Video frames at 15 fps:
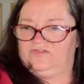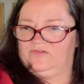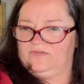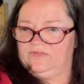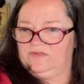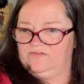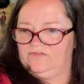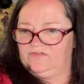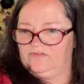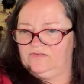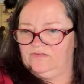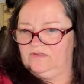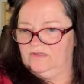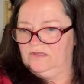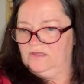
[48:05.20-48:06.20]
on this.
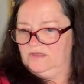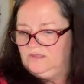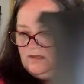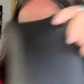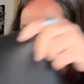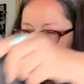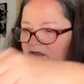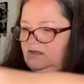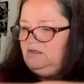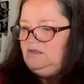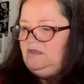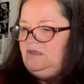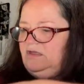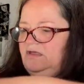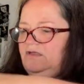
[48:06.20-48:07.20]

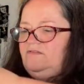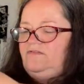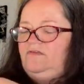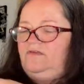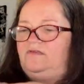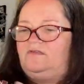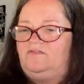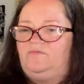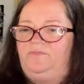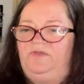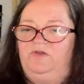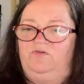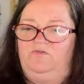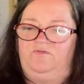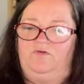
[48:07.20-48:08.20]
And it's
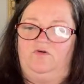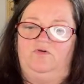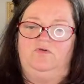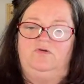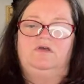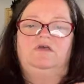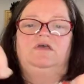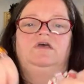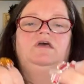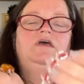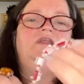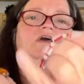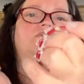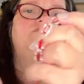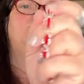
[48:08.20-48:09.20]
beautiful.
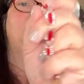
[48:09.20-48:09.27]
It has